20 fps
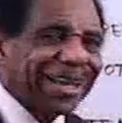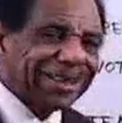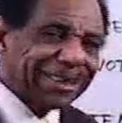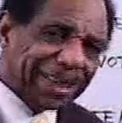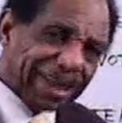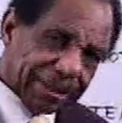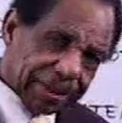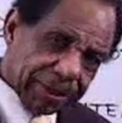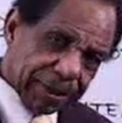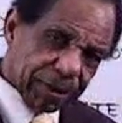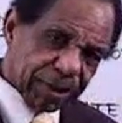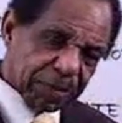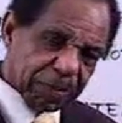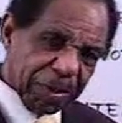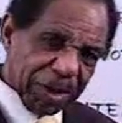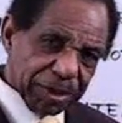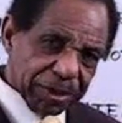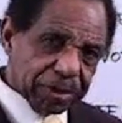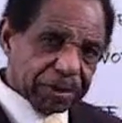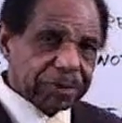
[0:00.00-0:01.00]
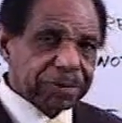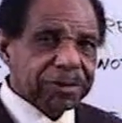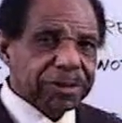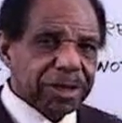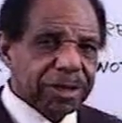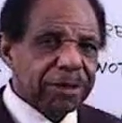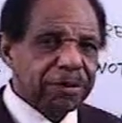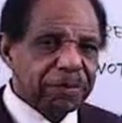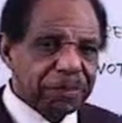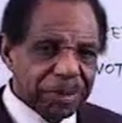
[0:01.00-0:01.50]
that's a special state
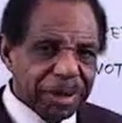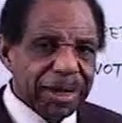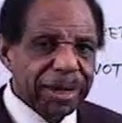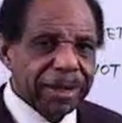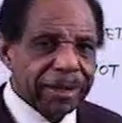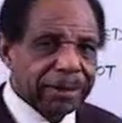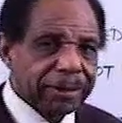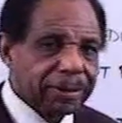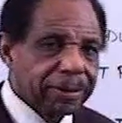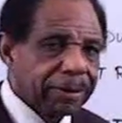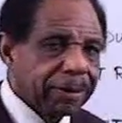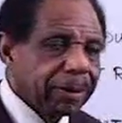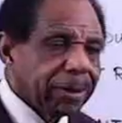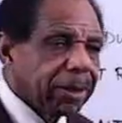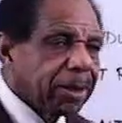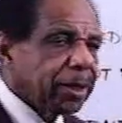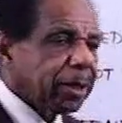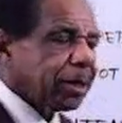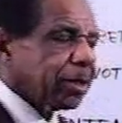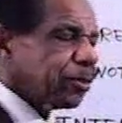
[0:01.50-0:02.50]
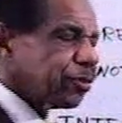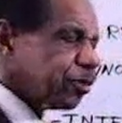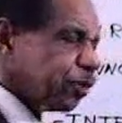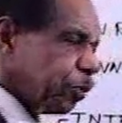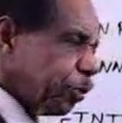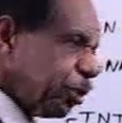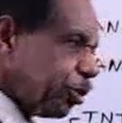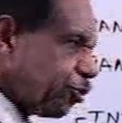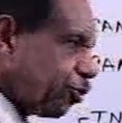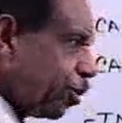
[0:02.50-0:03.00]
of mind. And so
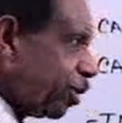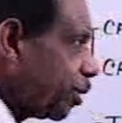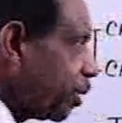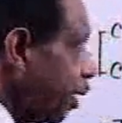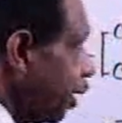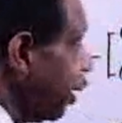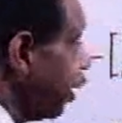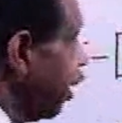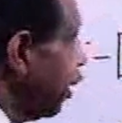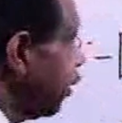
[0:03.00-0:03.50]
we treat that as